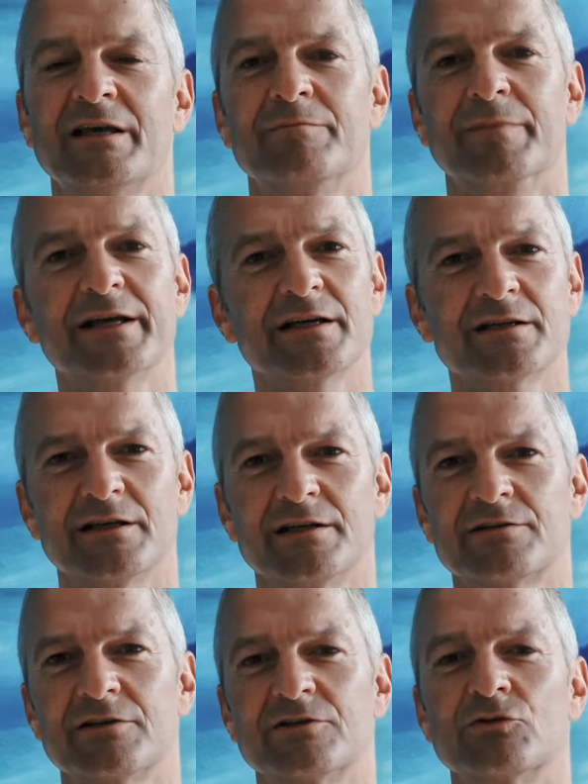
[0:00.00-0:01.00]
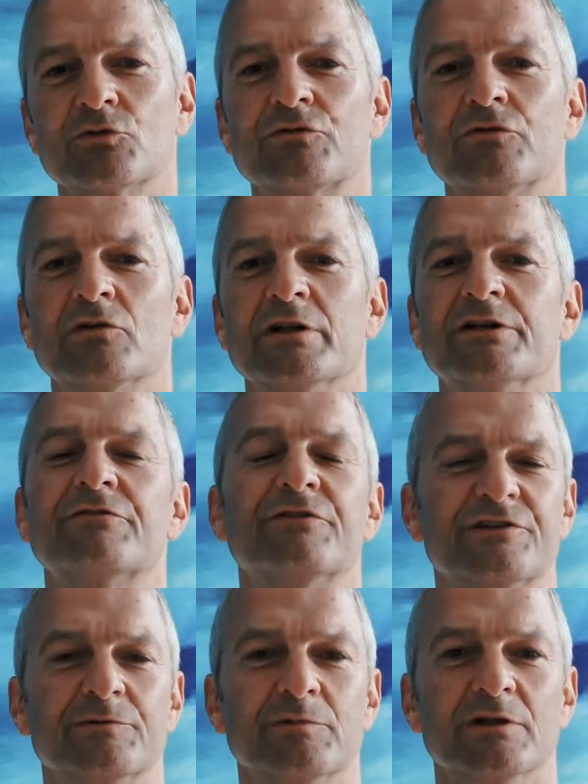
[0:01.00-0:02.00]
Making data useful and
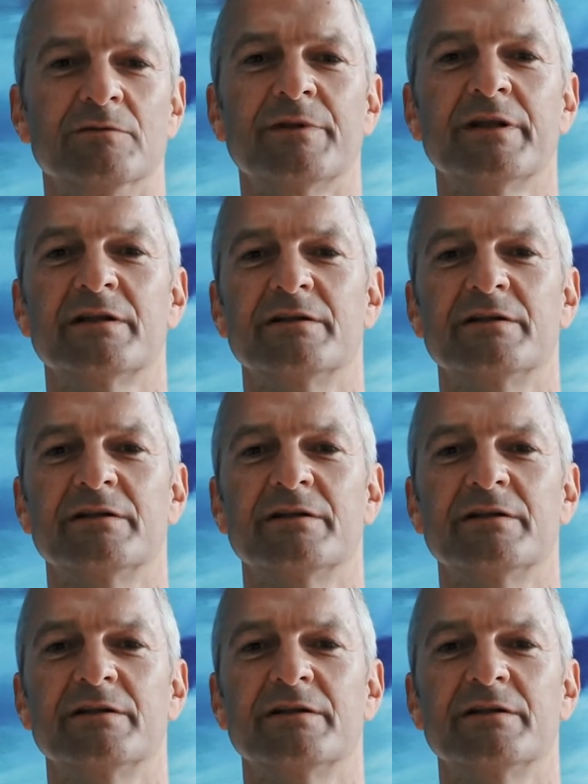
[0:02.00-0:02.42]
feasible.